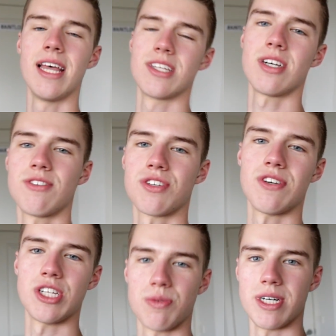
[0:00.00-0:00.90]
So I've just
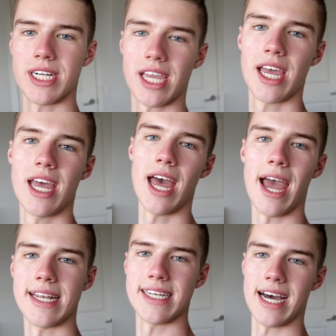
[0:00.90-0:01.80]
finished work
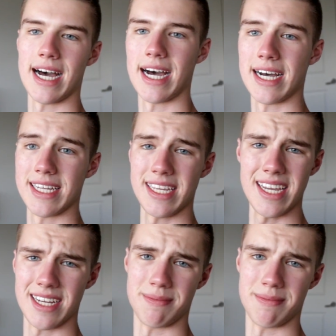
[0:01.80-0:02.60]
and yeah,